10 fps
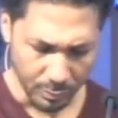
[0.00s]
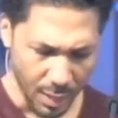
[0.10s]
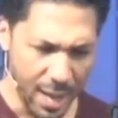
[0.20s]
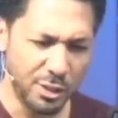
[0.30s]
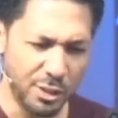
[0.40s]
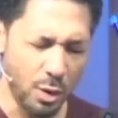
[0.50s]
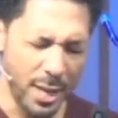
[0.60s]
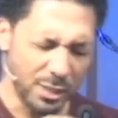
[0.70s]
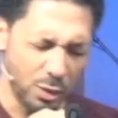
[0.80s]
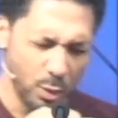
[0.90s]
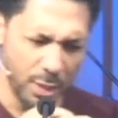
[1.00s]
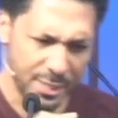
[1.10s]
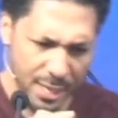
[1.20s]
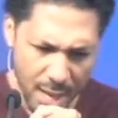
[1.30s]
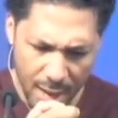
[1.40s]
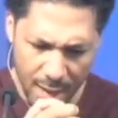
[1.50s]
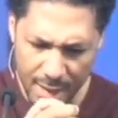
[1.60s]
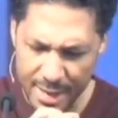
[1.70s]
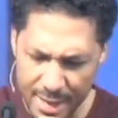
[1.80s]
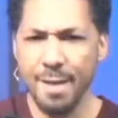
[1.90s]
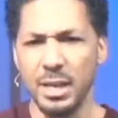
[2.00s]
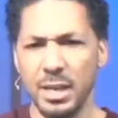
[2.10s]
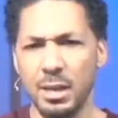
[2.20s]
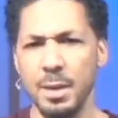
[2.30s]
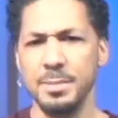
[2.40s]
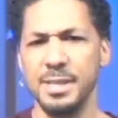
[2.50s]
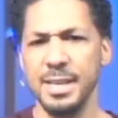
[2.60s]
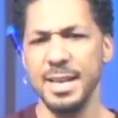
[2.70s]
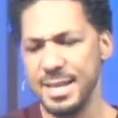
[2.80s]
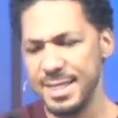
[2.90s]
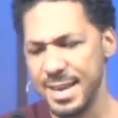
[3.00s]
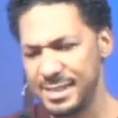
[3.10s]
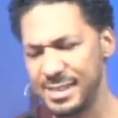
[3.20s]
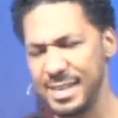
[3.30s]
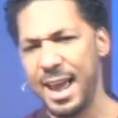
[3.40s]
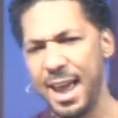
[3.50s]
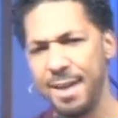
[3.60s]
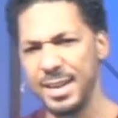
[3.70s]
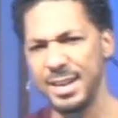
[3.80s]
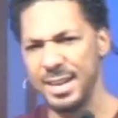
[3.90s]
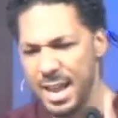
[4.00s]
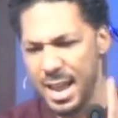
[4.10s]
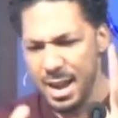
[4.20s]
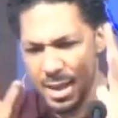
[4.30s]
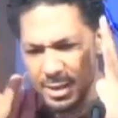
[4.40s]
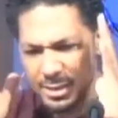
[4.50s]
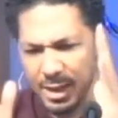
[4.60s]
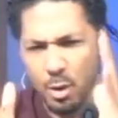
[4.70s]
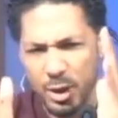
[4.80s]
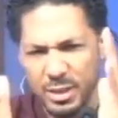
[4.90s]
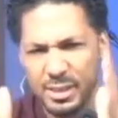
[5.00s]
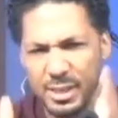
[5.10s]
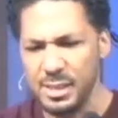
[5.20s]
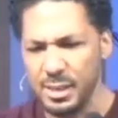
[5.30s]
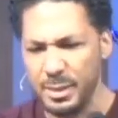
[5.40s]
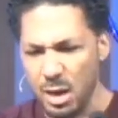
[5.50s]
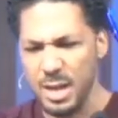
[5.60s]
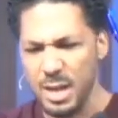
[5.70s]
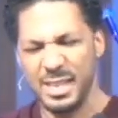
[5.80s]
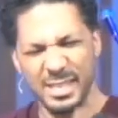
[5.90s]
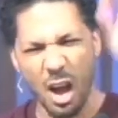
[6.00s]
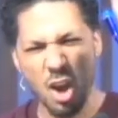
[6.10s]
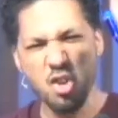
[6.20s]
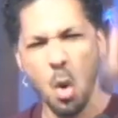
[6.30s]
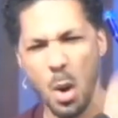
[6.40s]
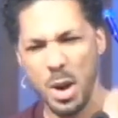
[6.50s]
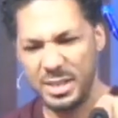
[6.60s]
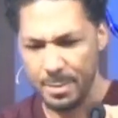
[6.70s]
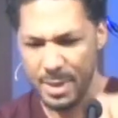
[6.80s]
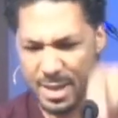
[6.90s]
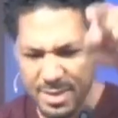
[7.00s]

And so as soon as David comes in and they see David and Samuel, he sees him and God says, anoint him.